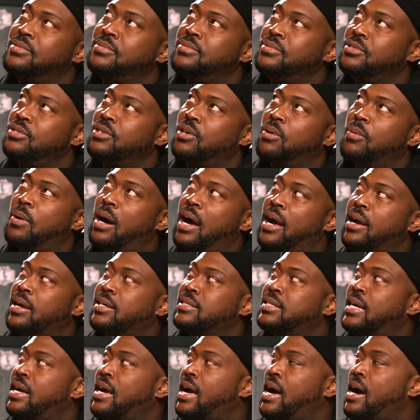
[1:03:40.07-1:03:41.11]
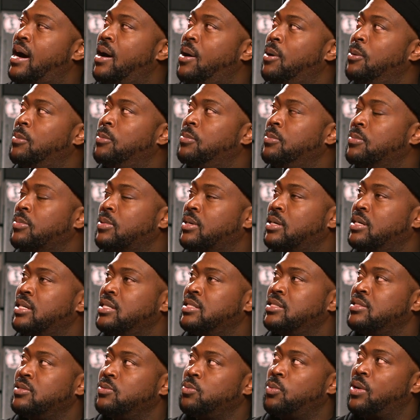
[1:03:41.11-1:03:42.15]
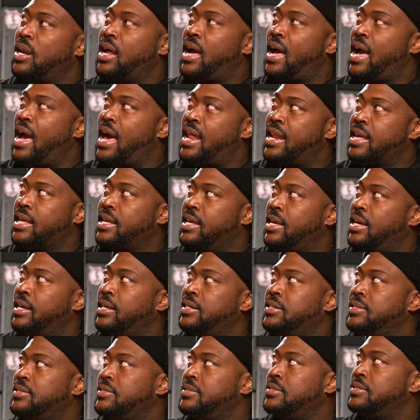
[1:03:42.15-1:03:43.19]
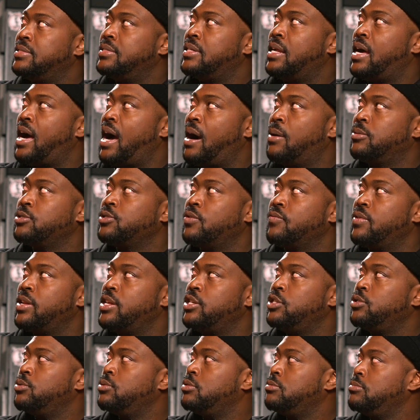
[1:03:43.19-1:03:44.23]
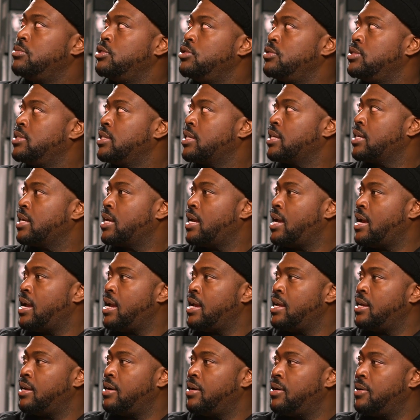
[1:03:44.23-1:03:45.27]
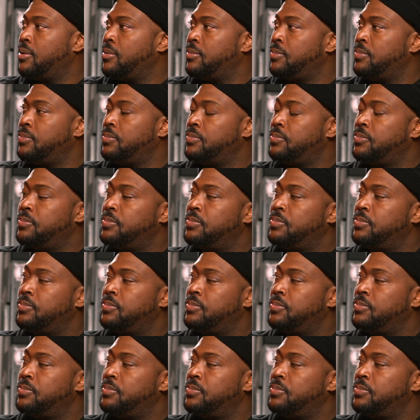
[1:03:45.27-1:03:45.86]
You know why? Cause when I had a kid, I was already doing music, and